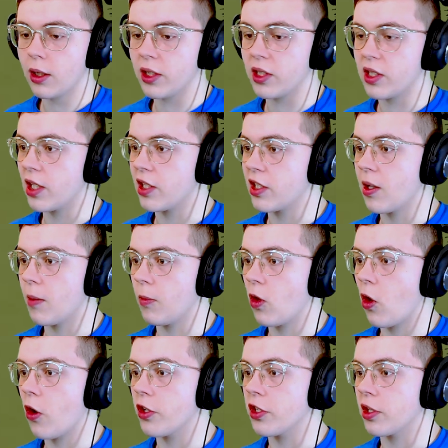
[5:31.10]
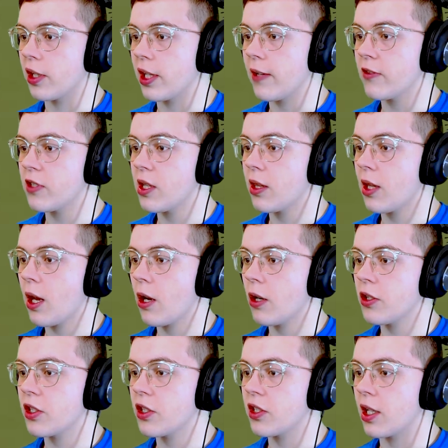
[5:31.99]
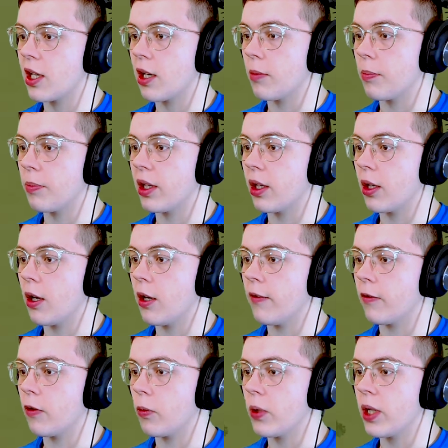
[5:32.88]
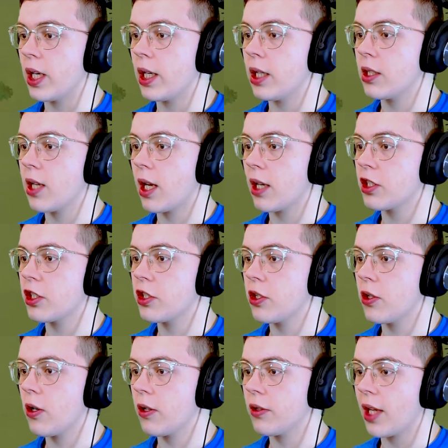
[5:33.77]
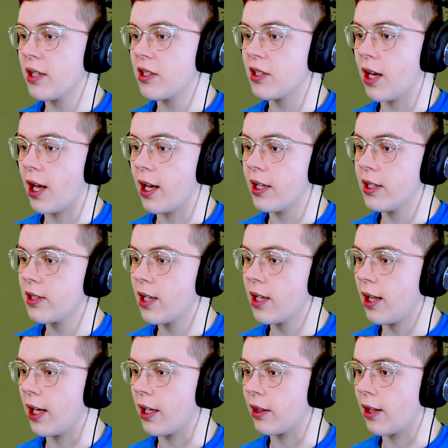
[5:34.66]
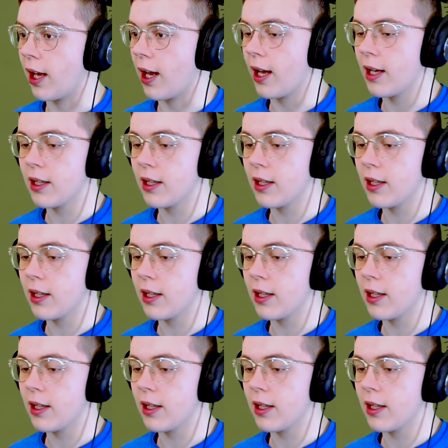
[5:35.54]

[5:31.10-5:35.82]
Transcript: Let's get some large leaves in there just to get a bit of green texture. That's nice, I like that.